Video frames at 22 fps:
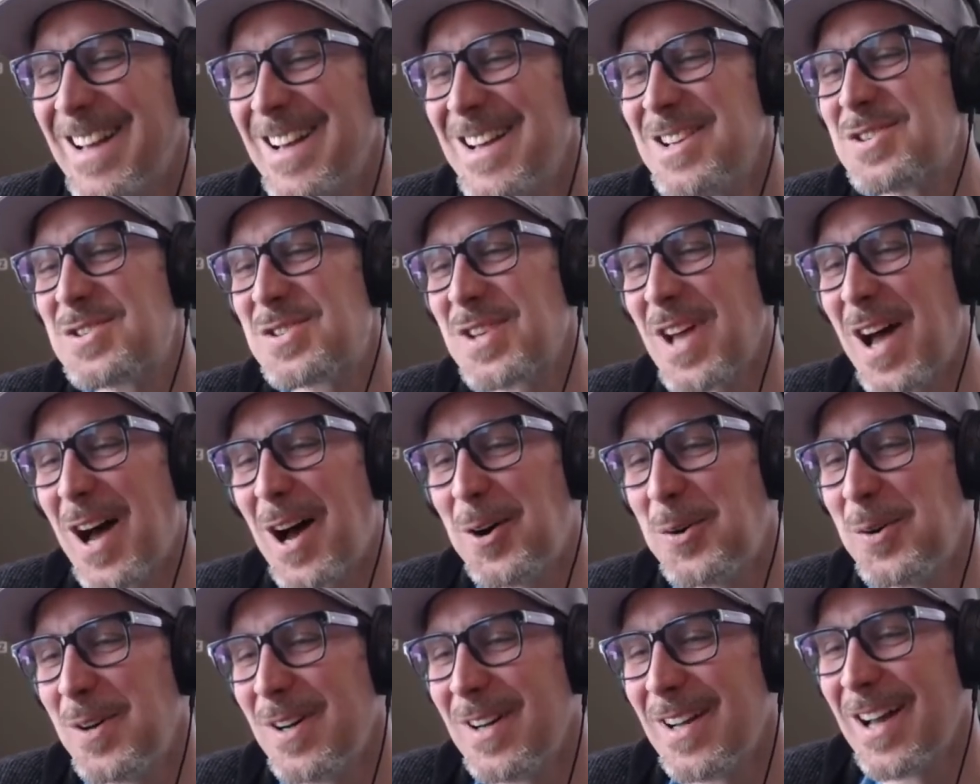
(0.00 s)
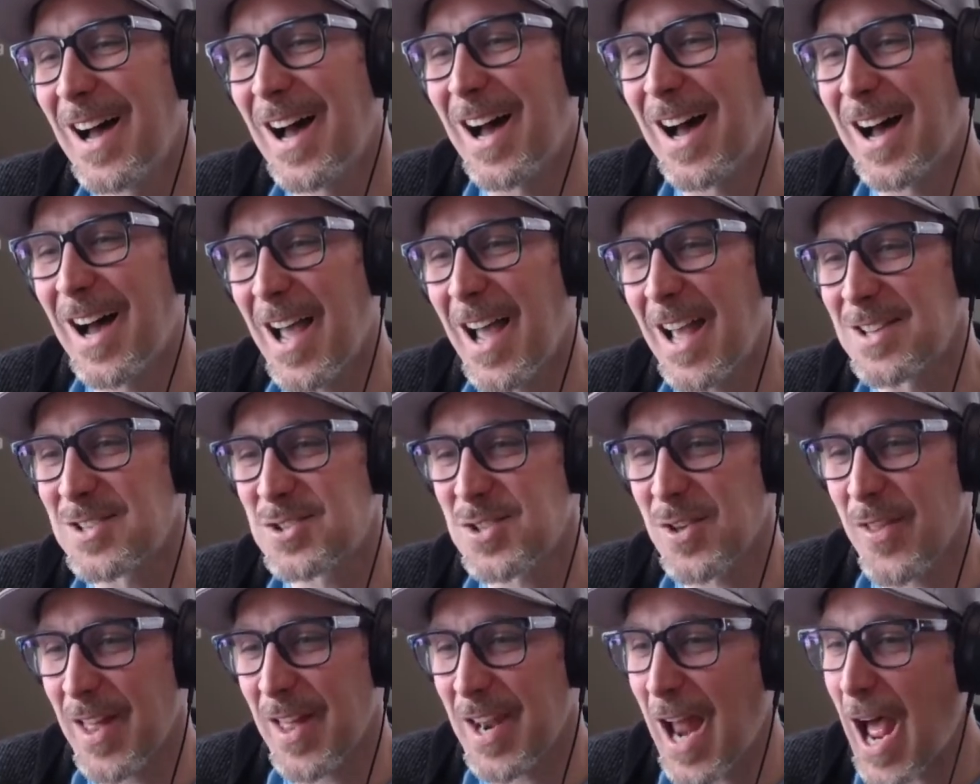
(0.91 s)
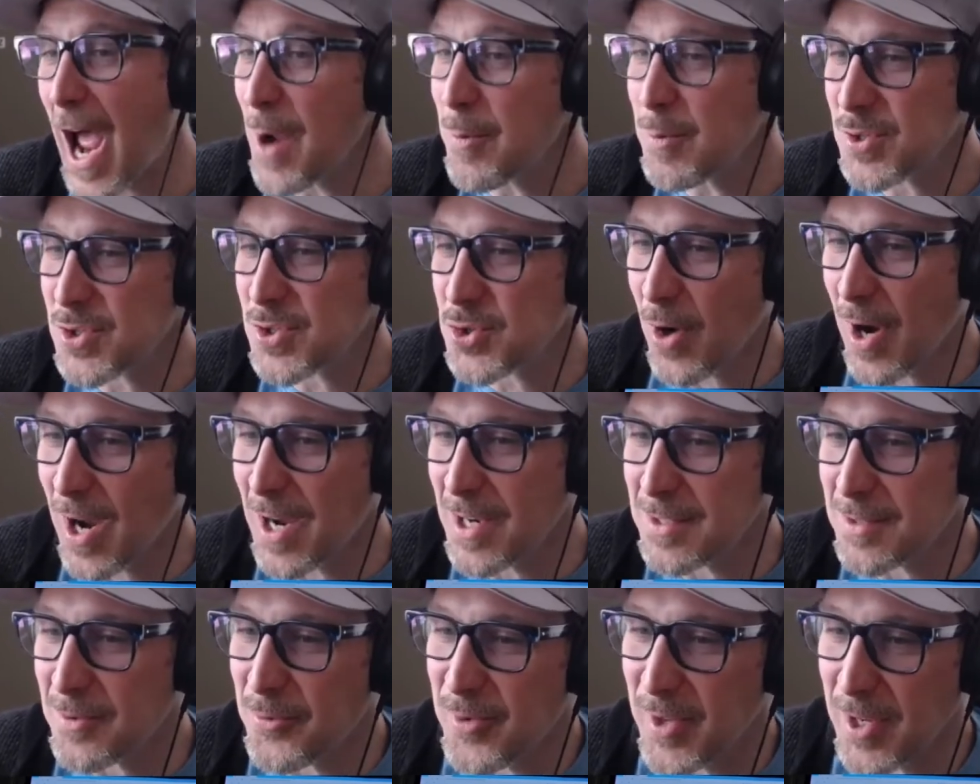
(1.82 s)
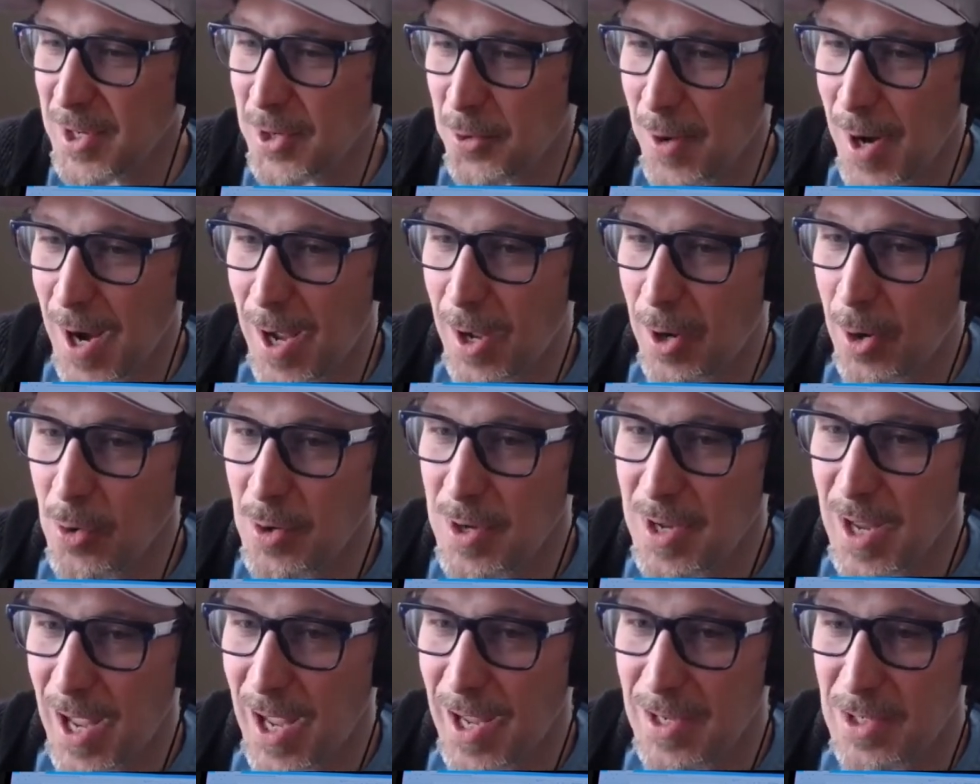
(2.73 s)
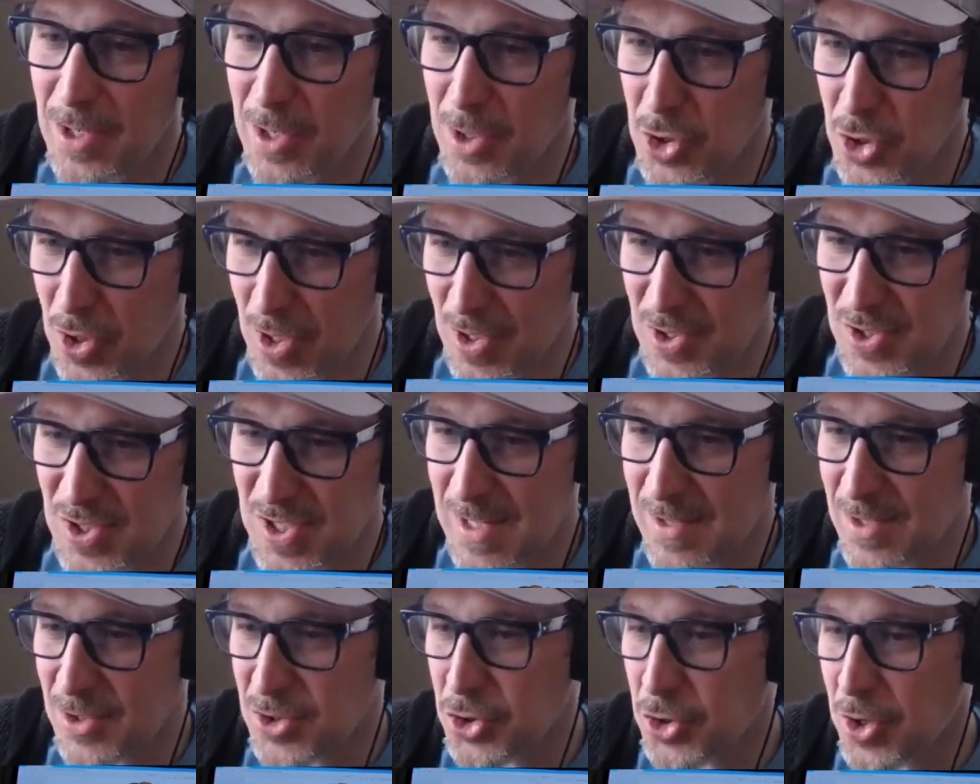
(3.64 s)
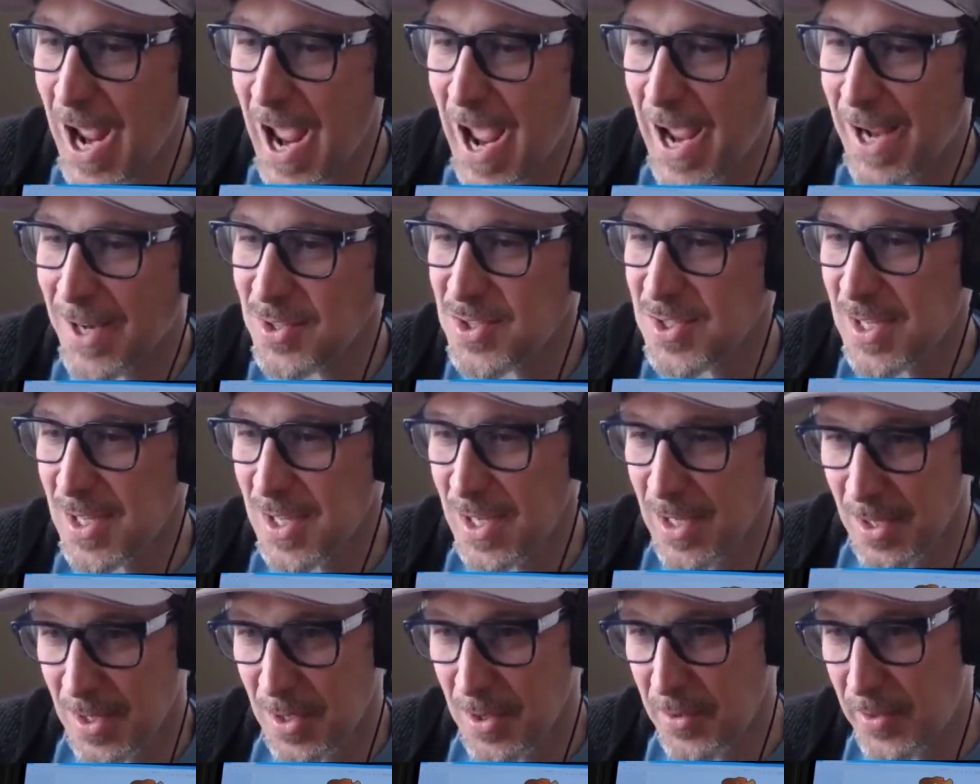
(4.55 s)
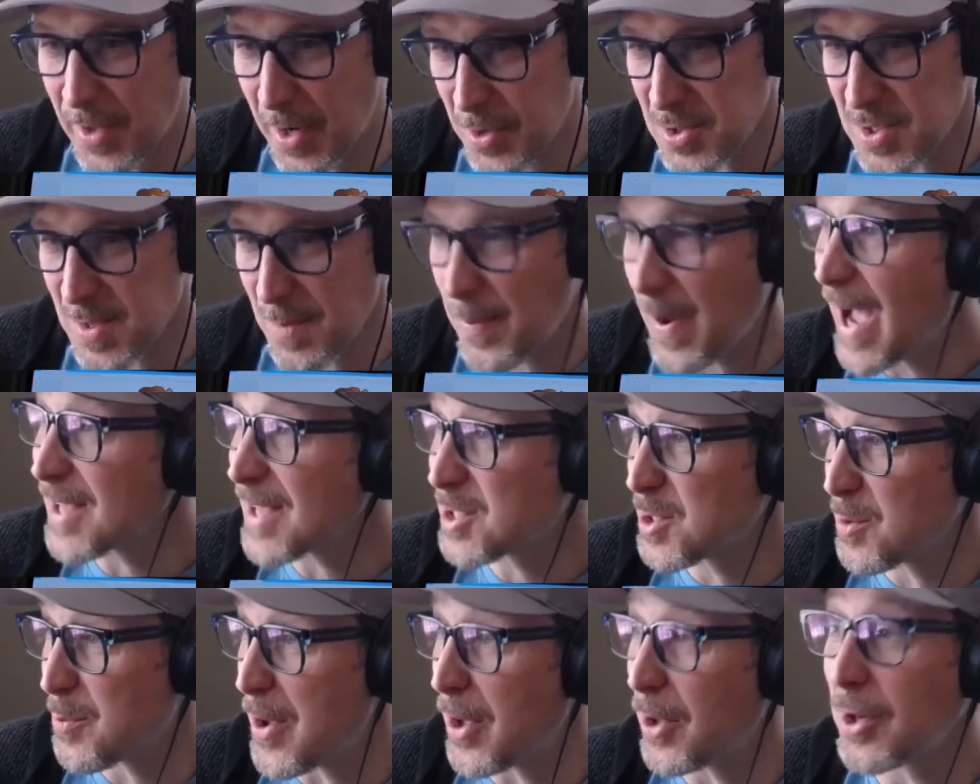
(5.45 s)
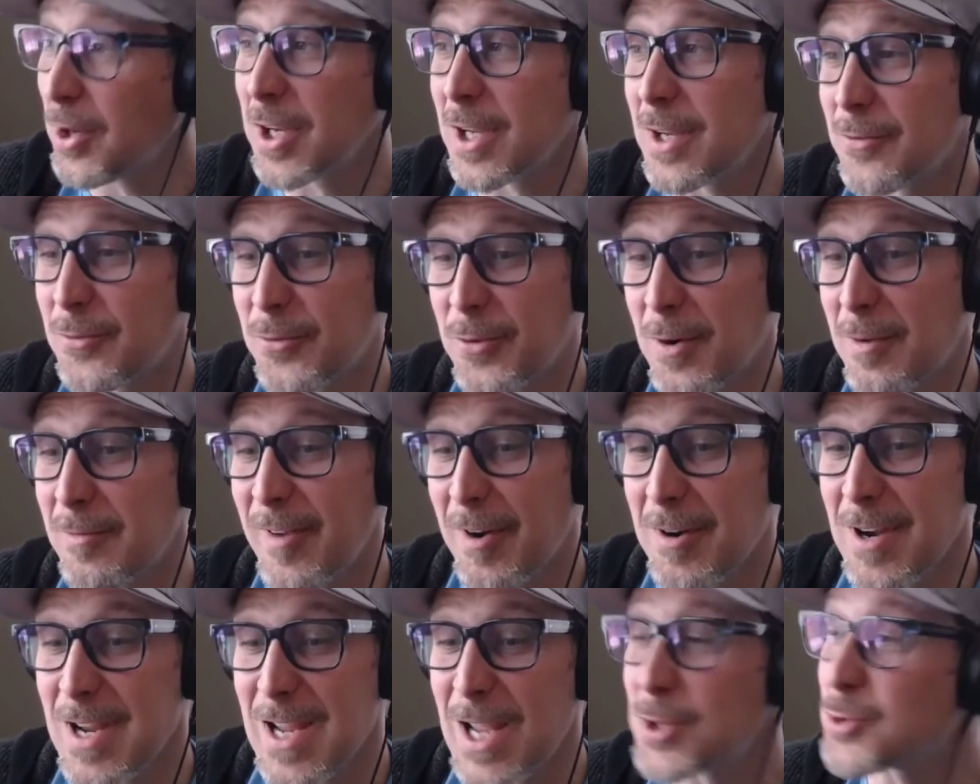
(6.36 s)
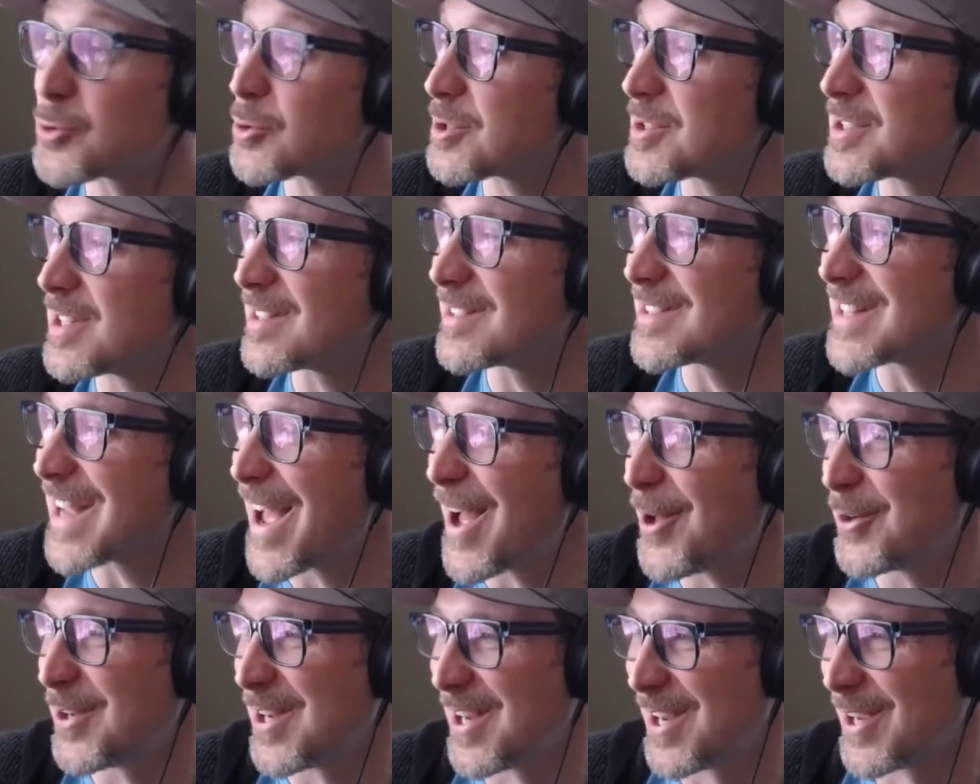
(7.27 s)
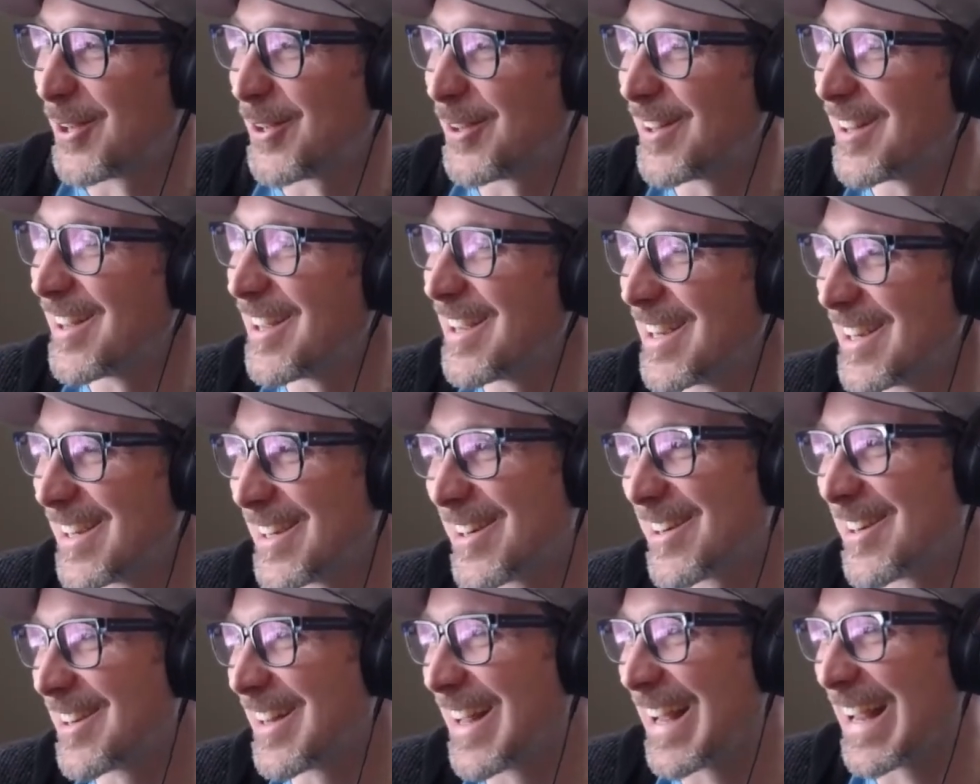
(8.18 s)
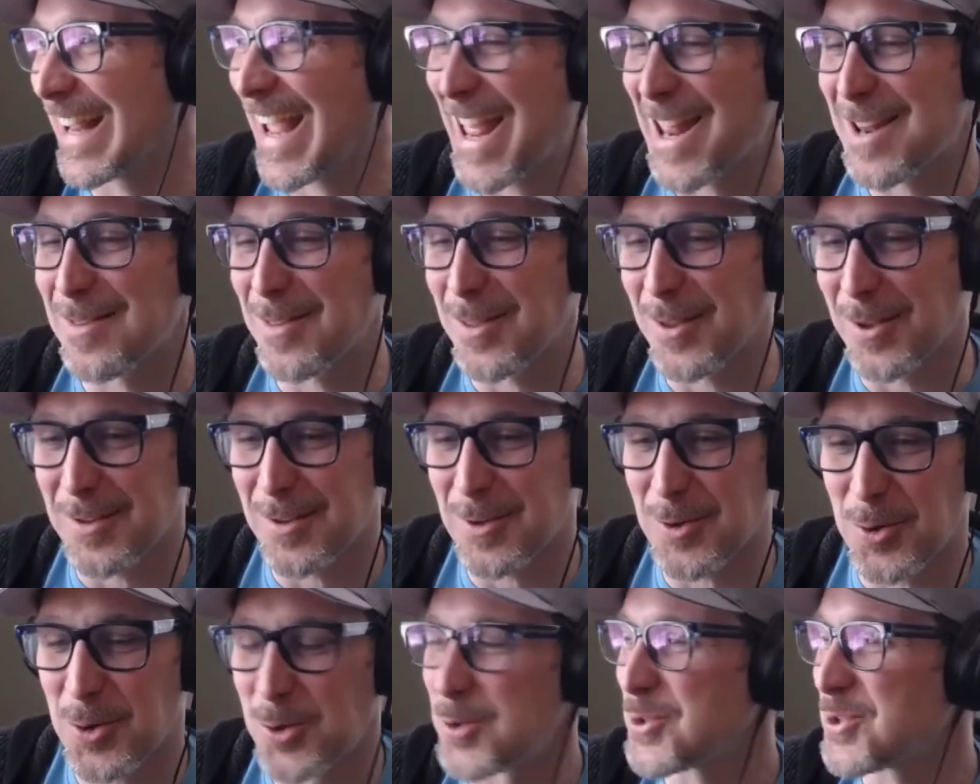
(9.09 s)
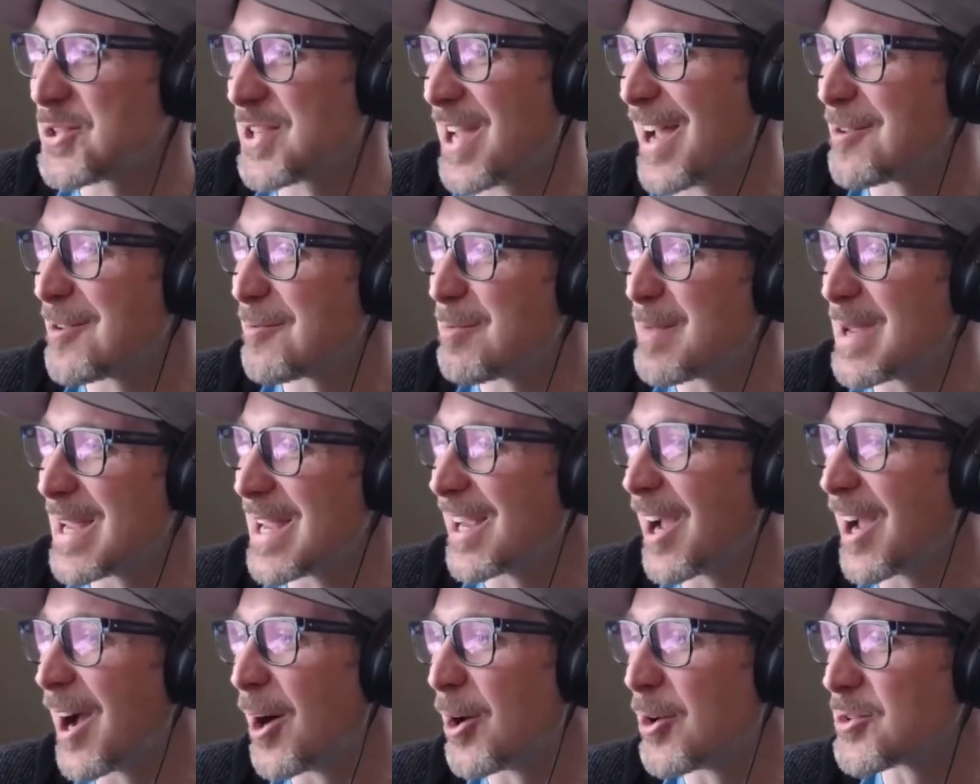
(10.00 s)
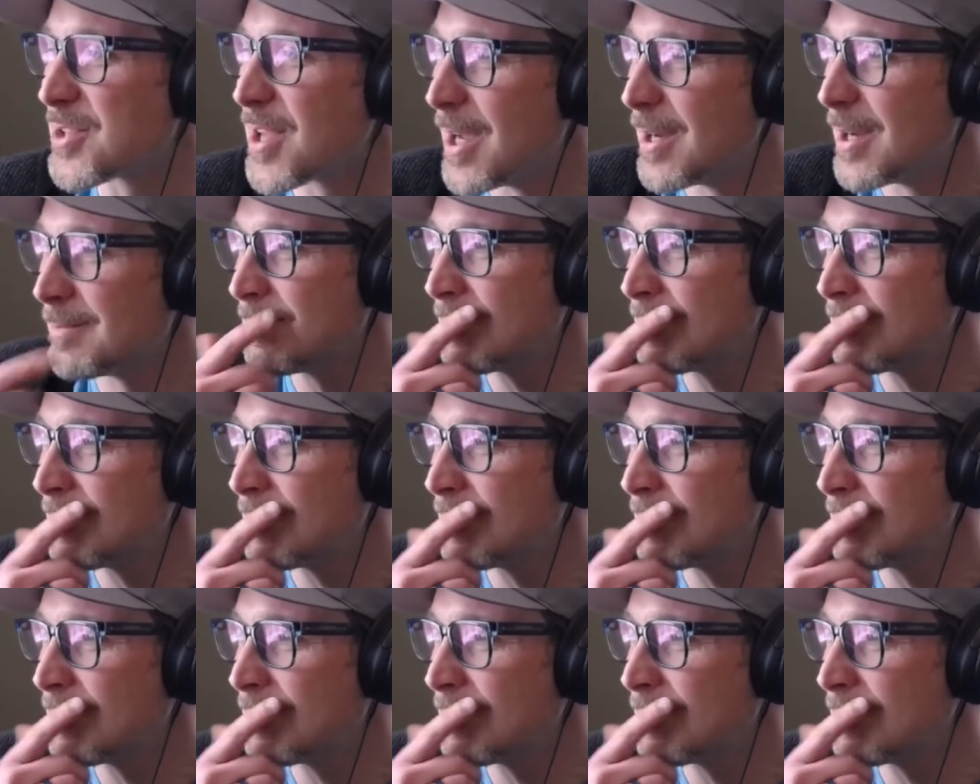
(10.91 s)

So, so then I was trying to figure out, okay, you can see the tracks. There's a possibility for a very interesting downhill here. And again, the cruel side of me goes,